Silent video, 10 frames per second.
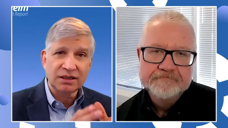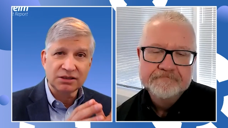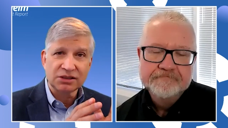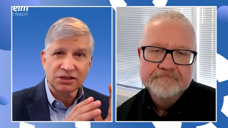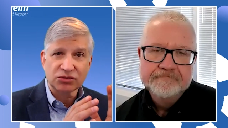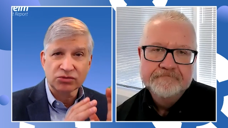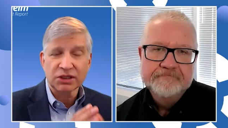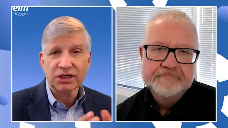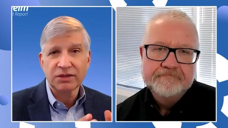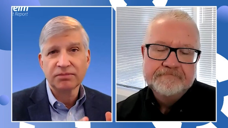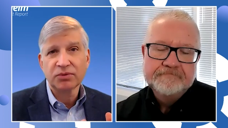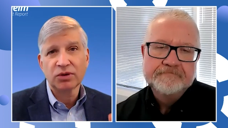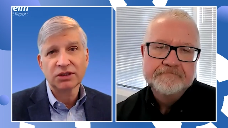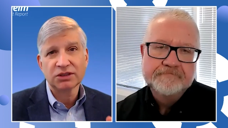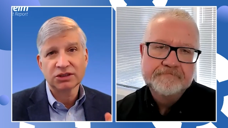Speaker 1: is, is really
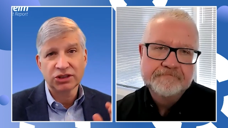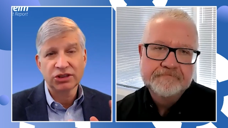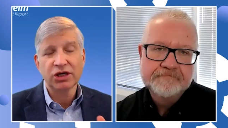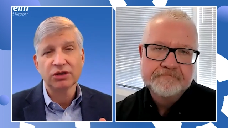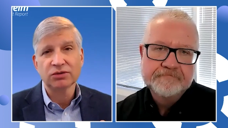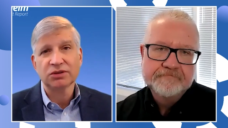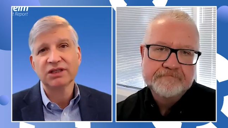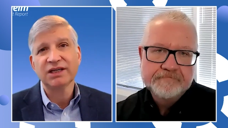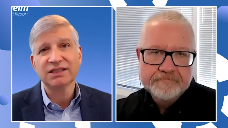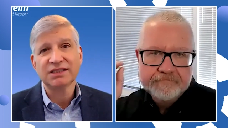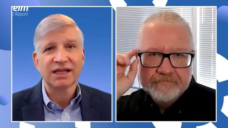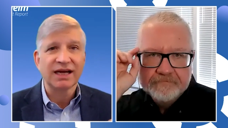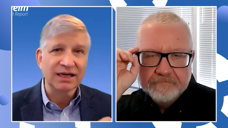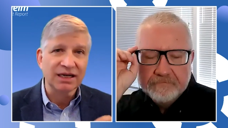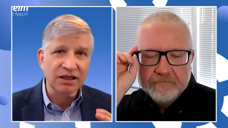important to note is
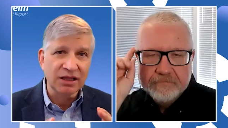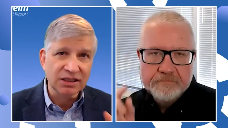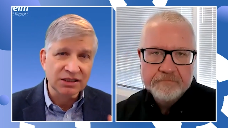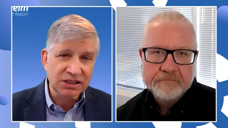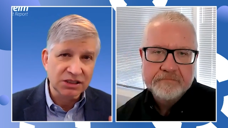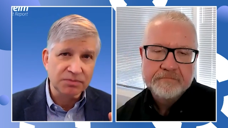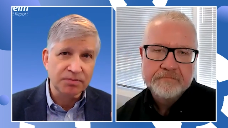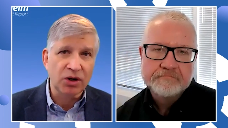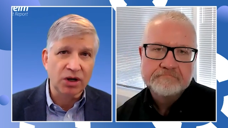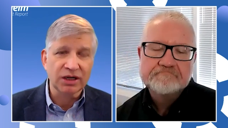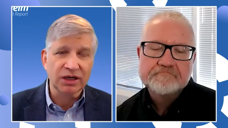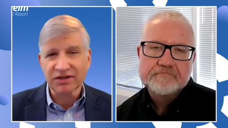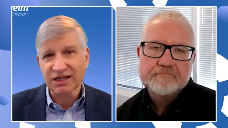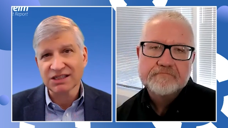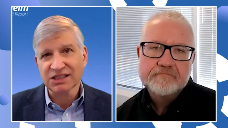that this is part
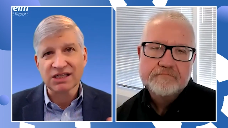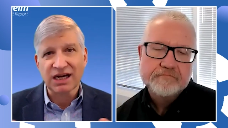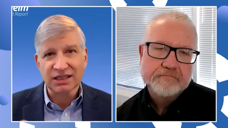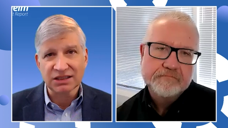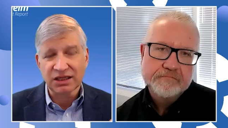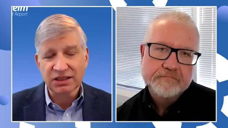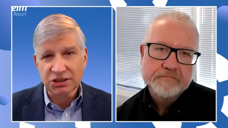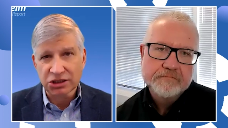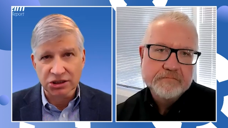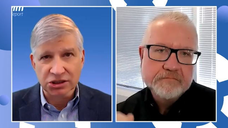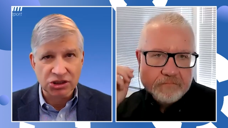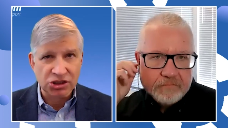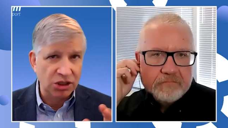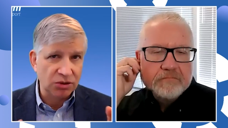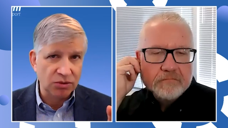of a consolidation.
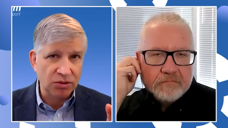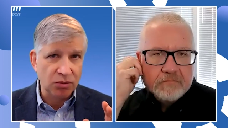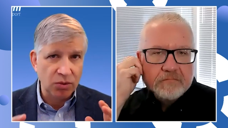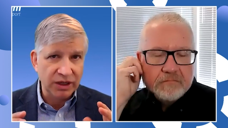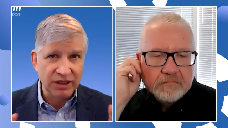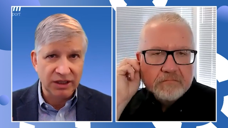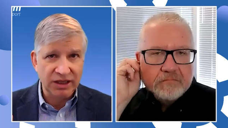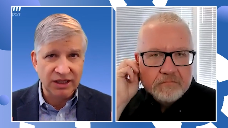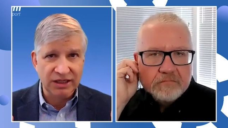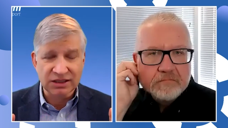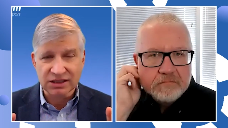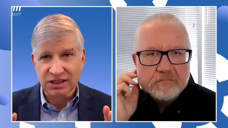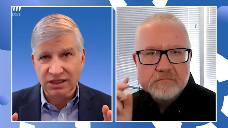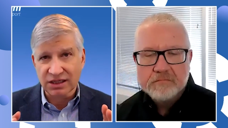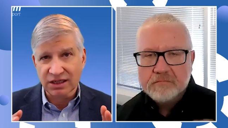So one of the things
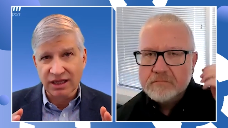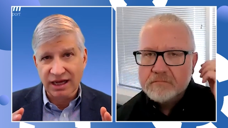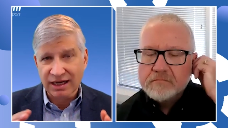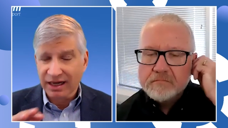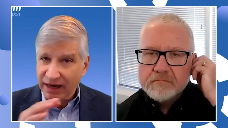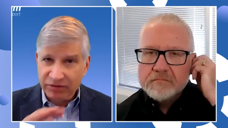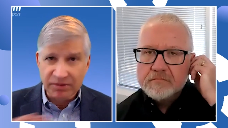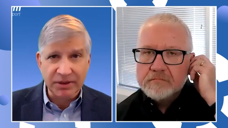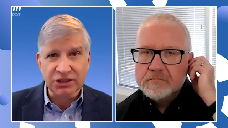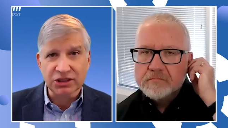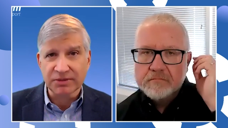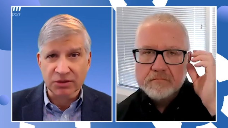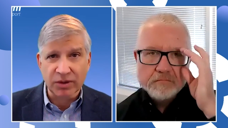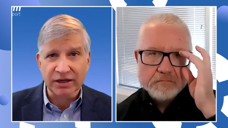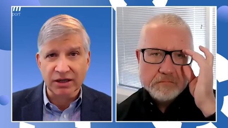that, that everybody should be
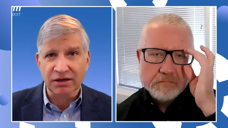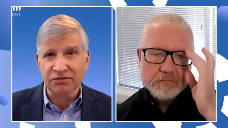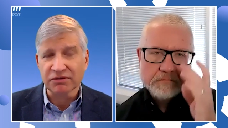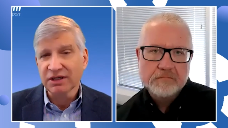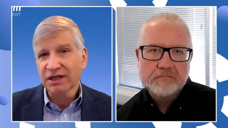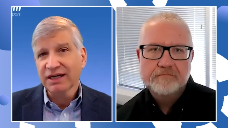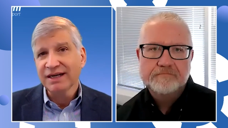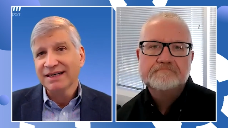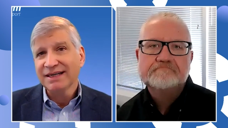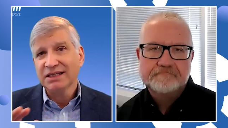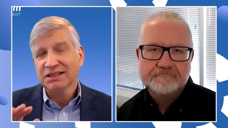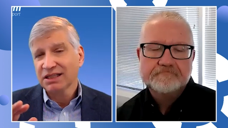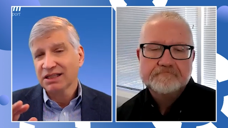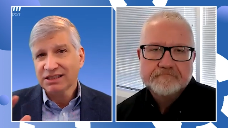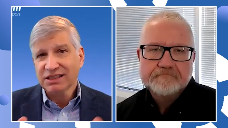aware of is
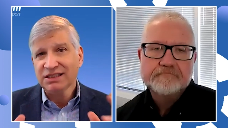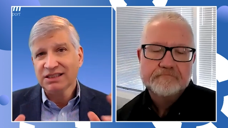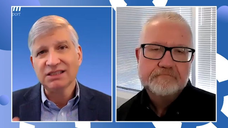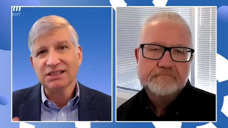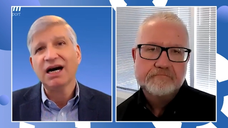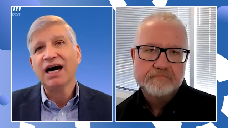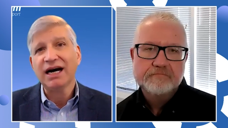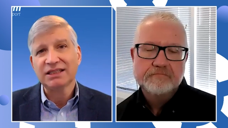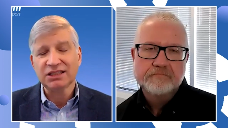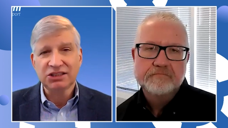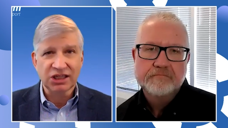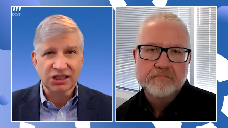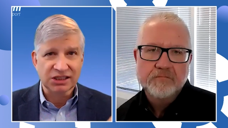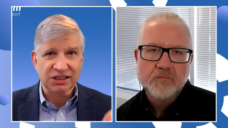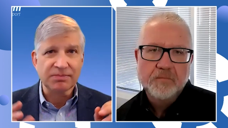that this is not
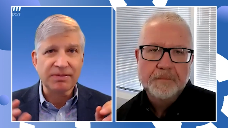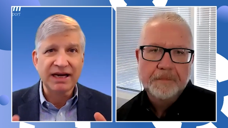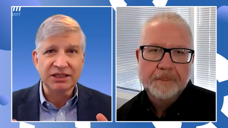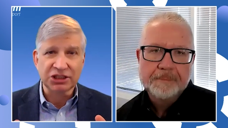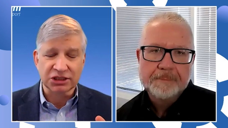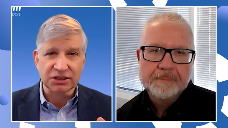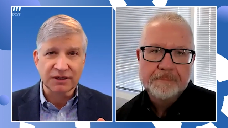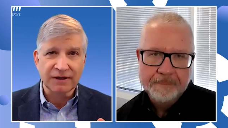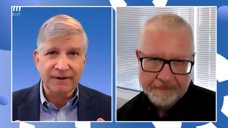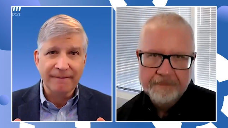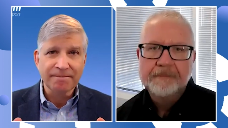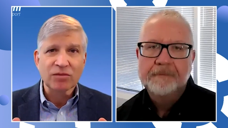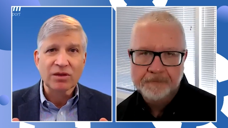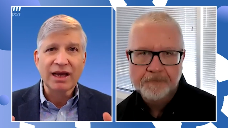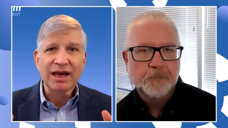just expansion.
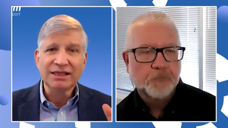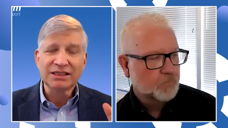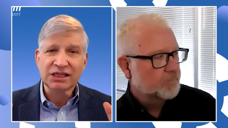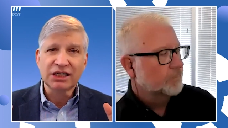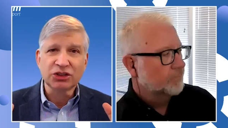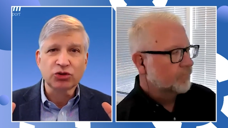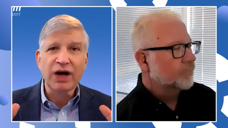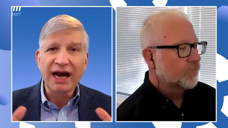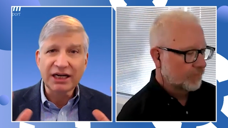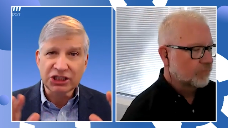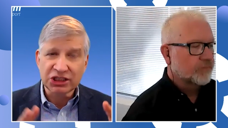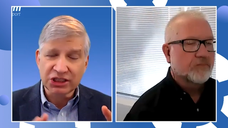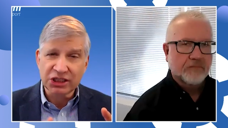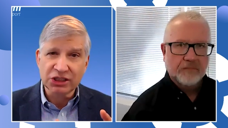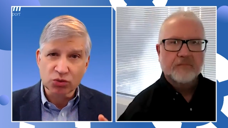It's
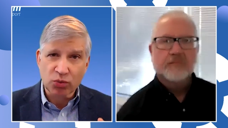contraction as